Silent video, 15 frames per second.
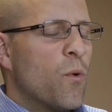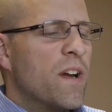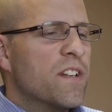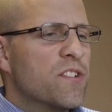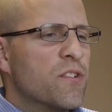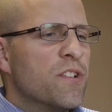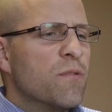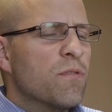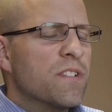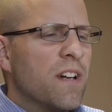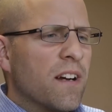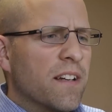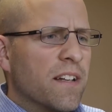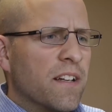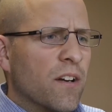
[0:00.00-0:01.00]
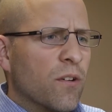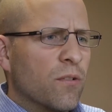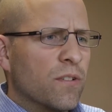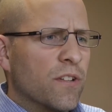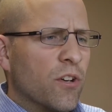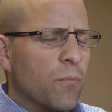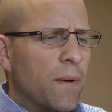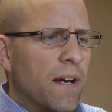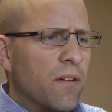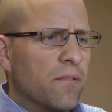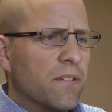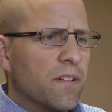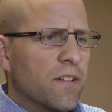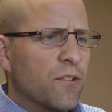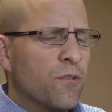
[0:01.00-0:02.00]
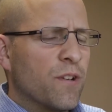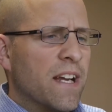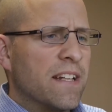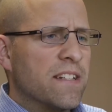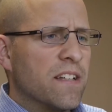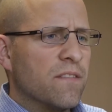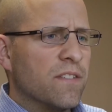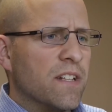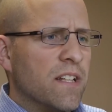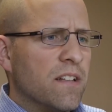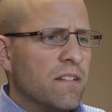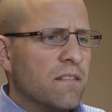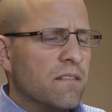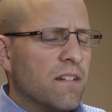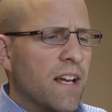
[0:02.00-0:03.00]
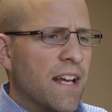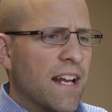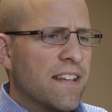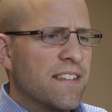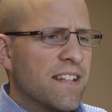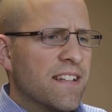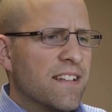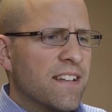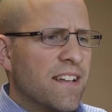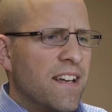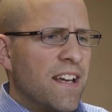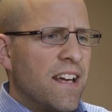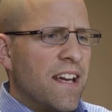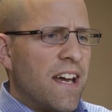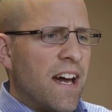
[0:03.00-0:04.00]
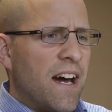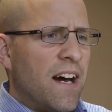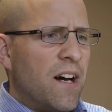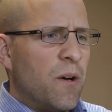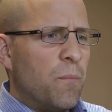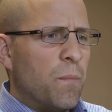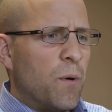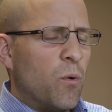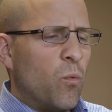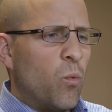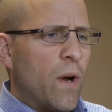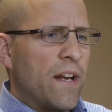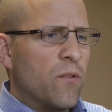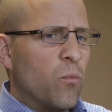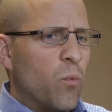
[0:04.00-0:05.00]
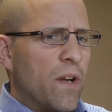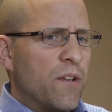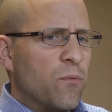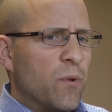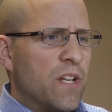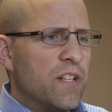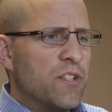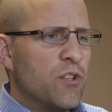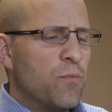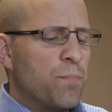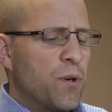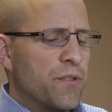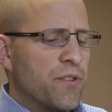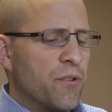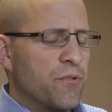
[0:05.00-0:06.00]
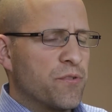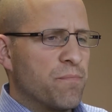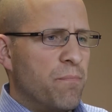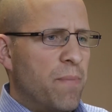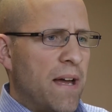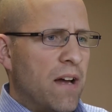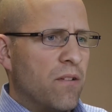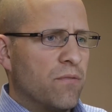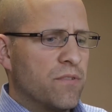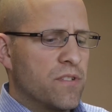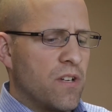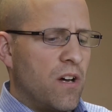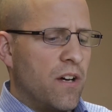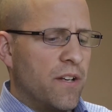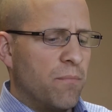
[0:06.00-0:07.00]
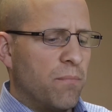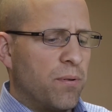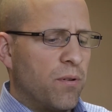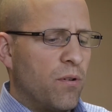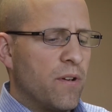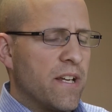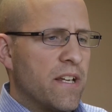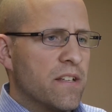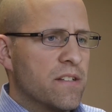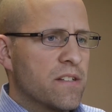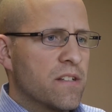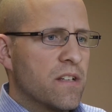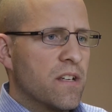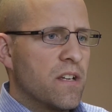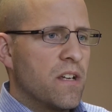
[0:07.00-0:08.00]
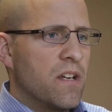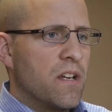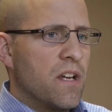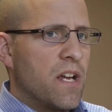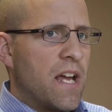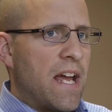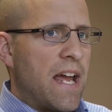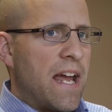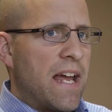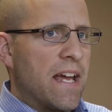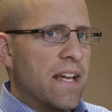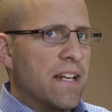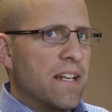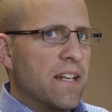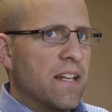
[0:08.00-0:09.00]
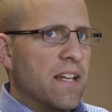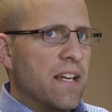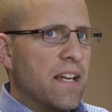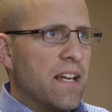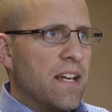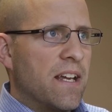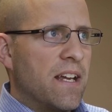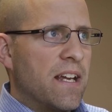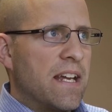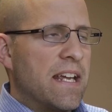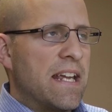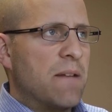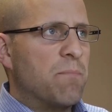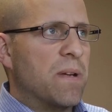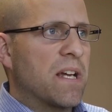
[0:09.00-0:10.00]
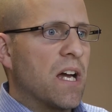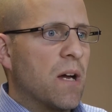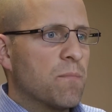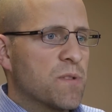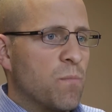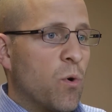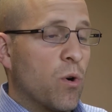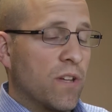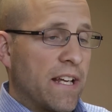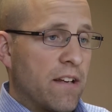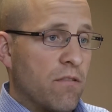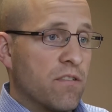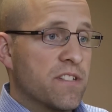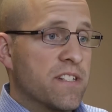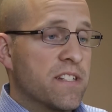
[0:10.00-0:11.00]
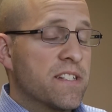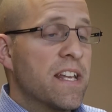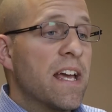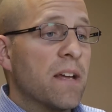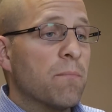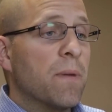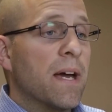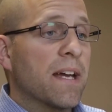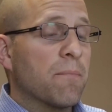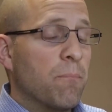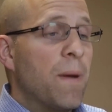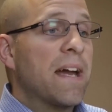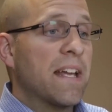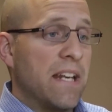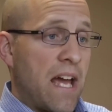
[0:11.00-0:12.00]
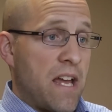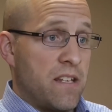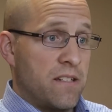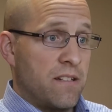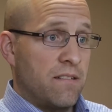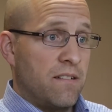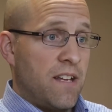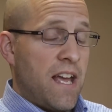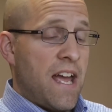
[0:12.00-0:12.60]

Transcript: Right. So you were talking earlier about creativity. And I think when we do put those bounds on employees, and it becomes more, like you were saying, mechanized,